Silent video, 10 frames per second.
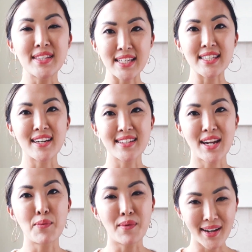details
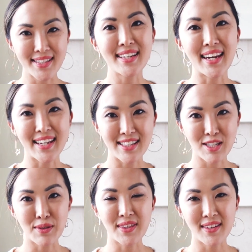I want to get
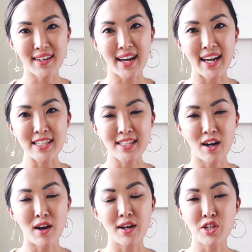into with you guys
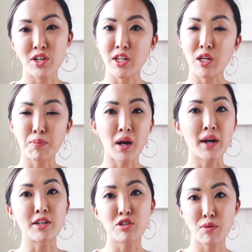on turning your
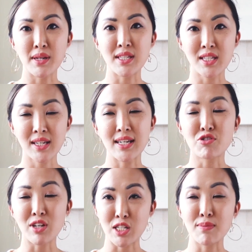blog into a business,
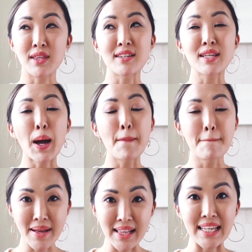because trust me, there's a
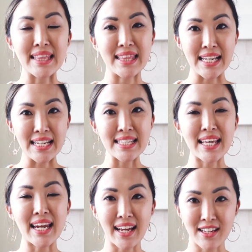million things
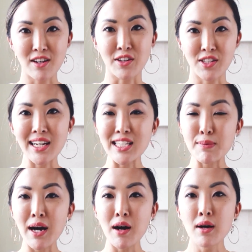that I could talk to you guys
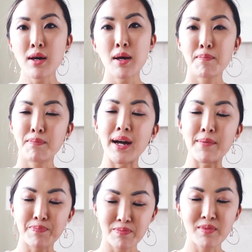about,
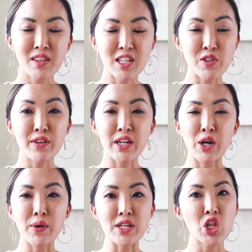but this
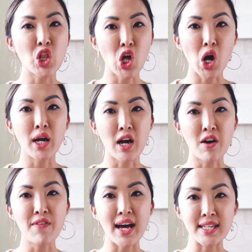video is long
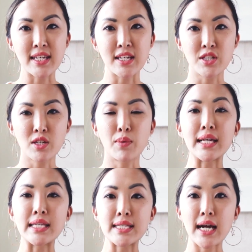enough as is. So what
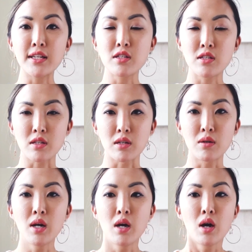I decided to
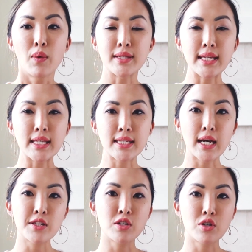do was I
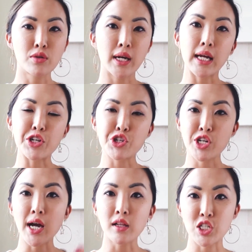decided to create a
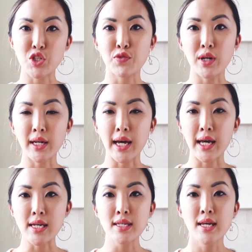checklist for you
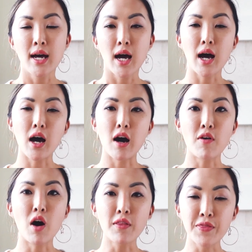guys
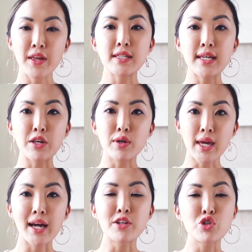of all the things that you
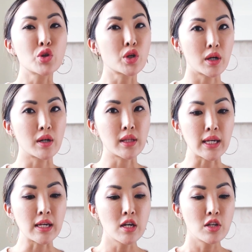can do
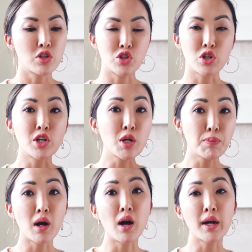currently to turn your
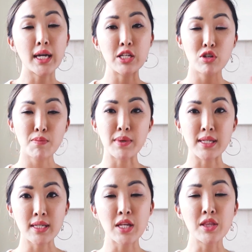blog into a
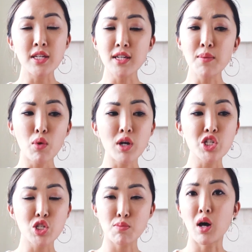business. And these are more
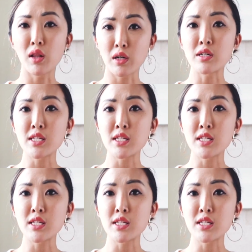smaller